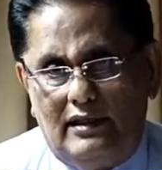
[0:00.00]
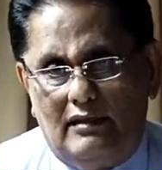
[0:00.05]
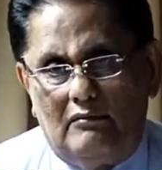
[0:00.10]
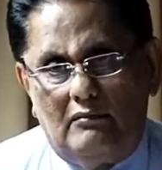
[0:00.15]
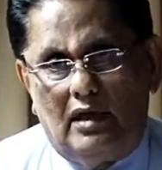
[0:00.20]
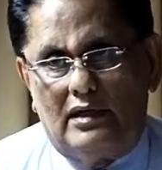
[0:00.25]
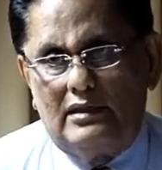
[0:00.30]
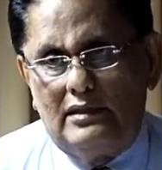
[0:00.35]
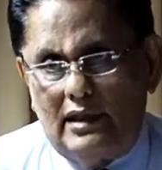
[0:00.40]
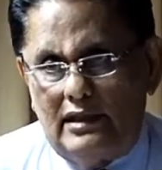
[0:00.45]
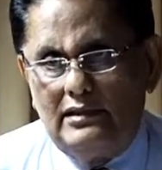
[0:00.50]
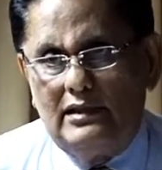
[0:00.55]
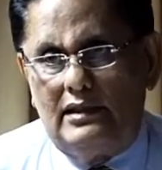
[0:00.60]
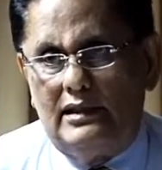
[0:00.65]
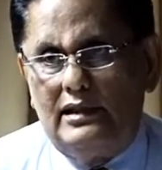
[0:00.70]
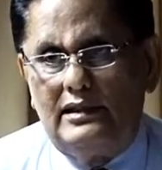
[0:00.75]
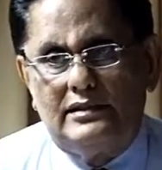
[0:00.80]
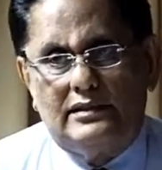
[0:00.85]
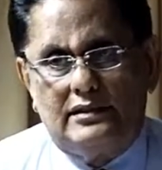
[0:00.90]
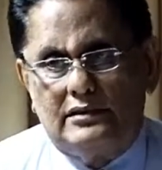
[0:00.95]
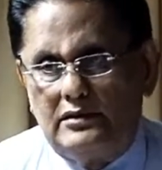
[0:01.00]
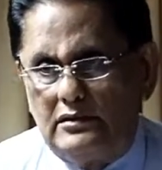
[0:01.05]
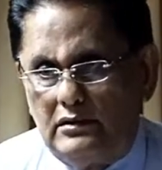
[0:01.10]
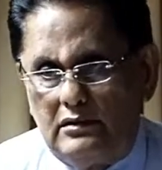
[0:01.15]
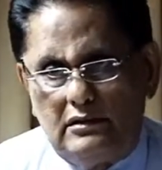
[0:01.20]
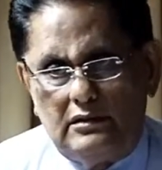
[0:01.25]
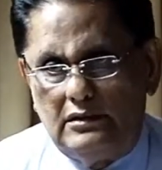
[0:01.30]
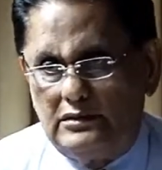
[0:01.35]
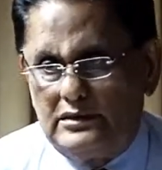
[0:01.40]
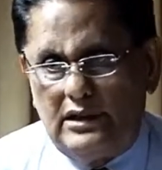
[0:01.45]
but nonetheless
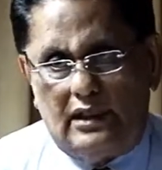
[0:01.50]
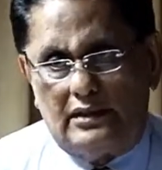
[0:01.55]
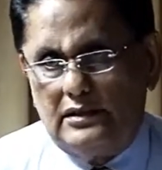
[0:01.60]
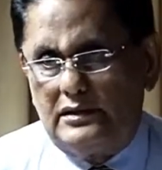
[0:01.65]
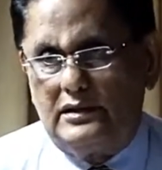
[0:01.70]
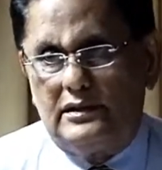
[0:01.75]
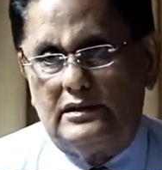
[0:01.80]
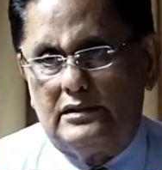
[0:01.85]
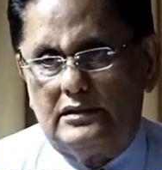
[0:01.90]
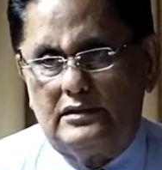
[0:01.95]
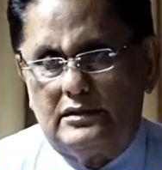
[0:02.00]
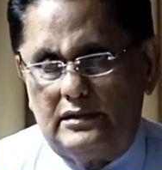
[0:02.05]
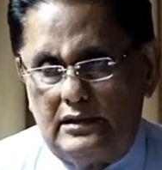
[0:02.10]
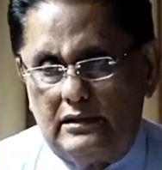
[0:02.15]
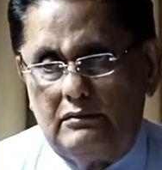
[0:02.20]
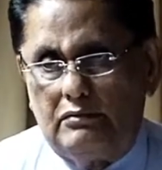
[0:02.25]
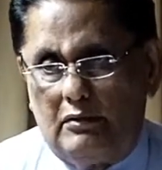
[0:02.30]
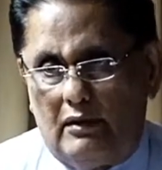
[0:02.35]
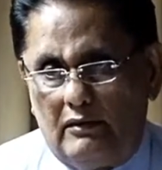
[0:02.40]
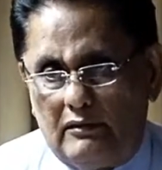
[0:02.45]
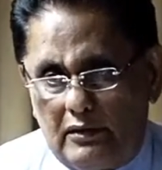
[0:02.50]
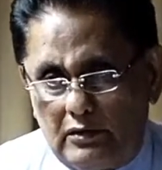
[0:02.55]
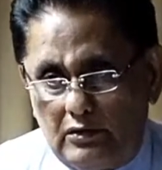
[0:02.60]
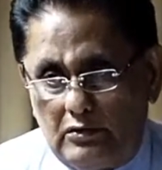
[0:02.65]
Justice Siripavan,